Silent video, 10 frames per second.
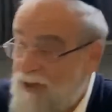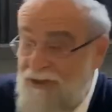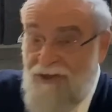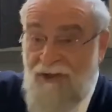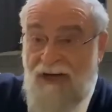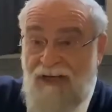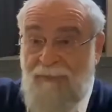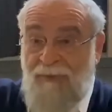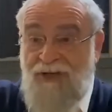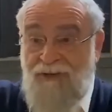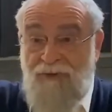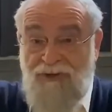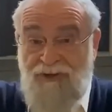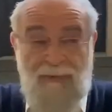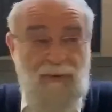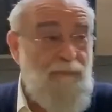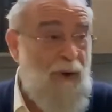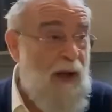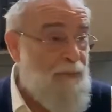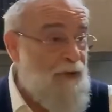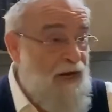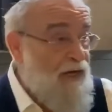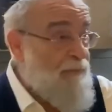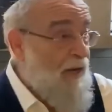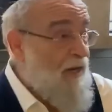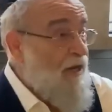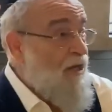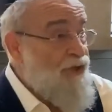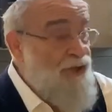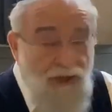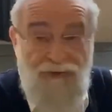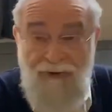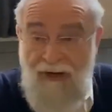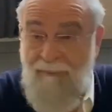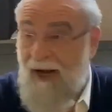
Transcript: is going to be Jerusalem and populated by children, by